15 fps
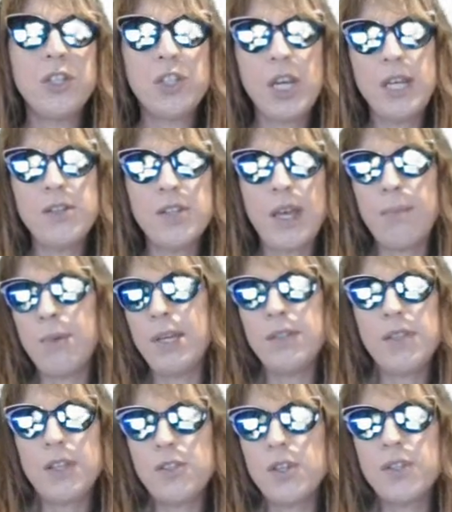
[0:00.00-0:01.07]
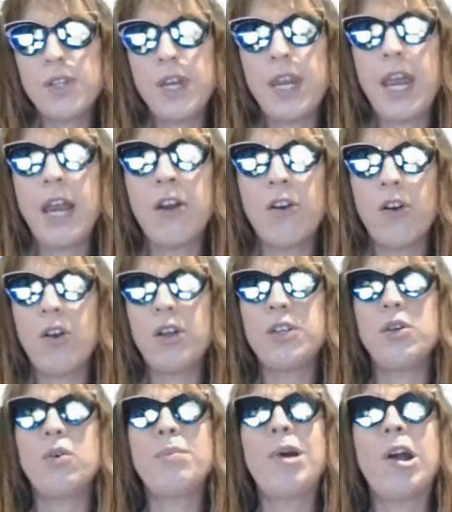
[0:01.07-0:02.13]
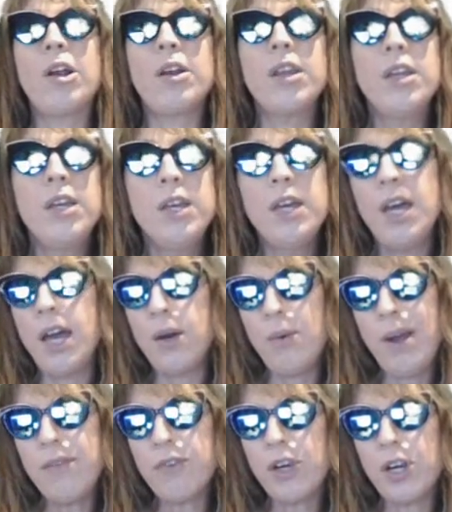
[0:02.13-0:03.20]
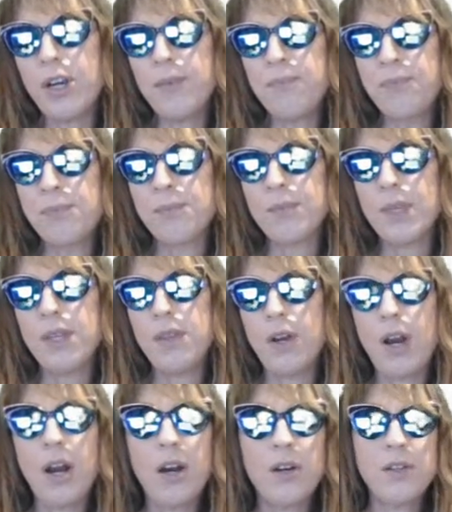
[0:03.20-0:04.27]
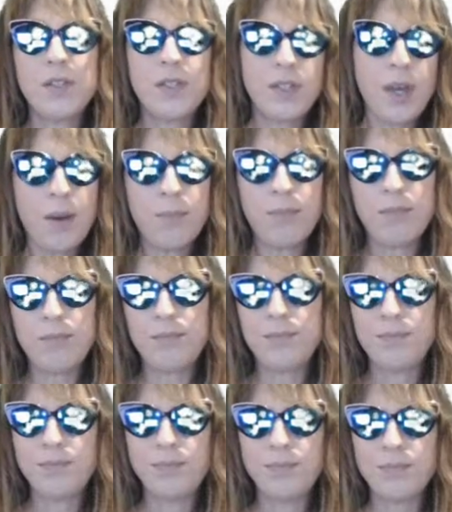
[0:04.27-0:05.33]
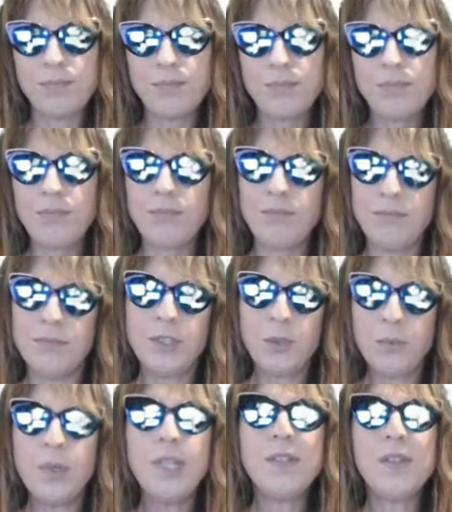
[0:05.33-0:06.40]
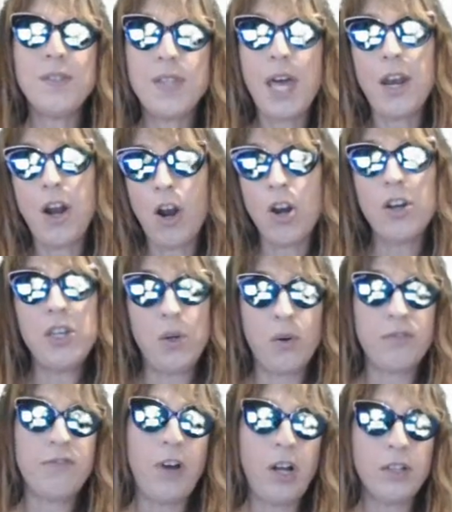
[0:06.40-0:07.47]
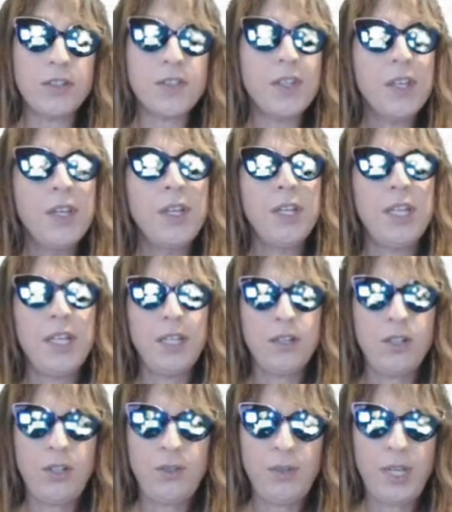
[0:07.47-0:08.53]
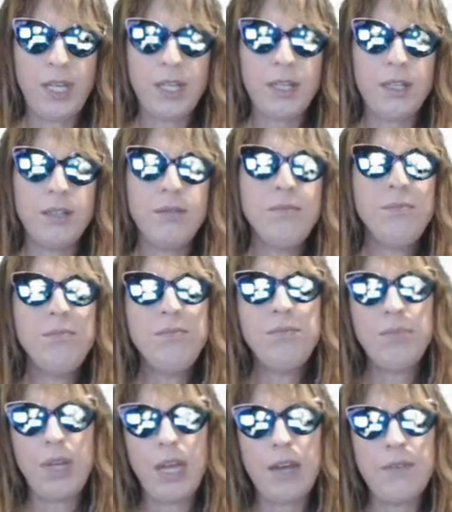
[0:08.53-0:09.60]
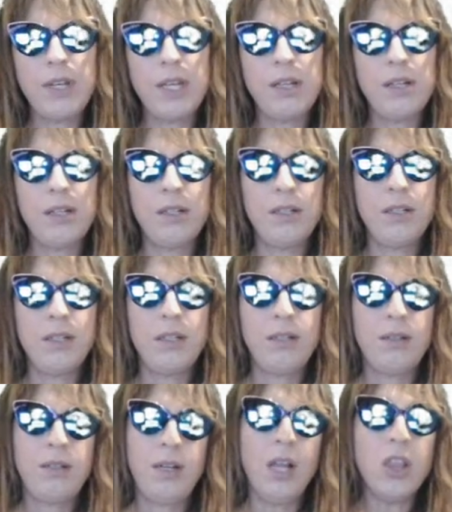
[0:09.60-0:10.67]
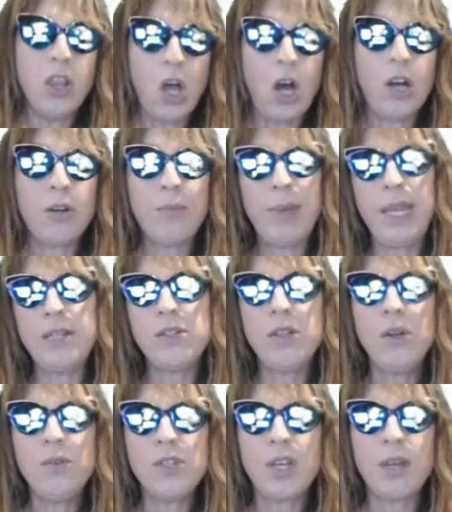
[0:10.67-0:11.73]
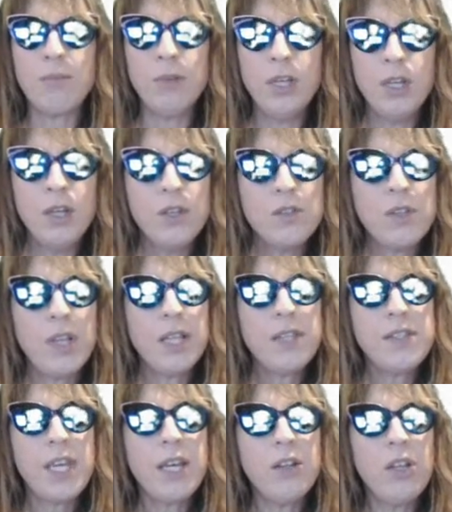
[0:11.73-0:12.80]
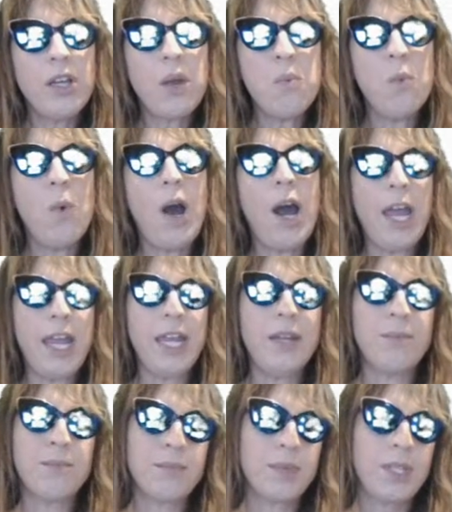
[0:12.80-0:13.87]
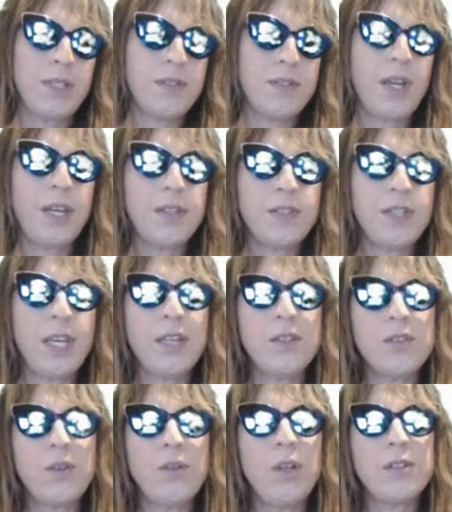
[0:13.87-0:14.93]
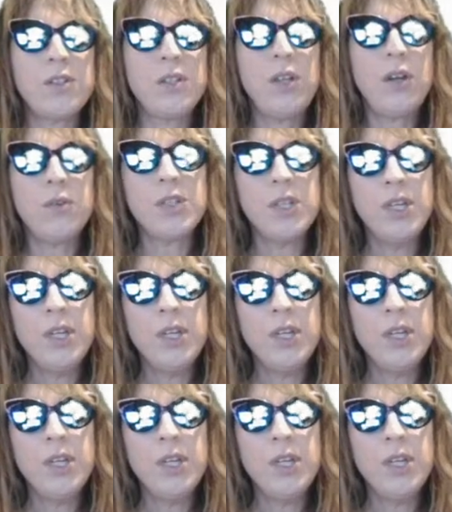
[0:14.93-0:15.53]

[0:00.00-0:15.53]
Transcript: change that because that's just an error on your part. However, there are some reasons that are your fault, including having a long page load time. So let's take a look at why the site is taking so long to load.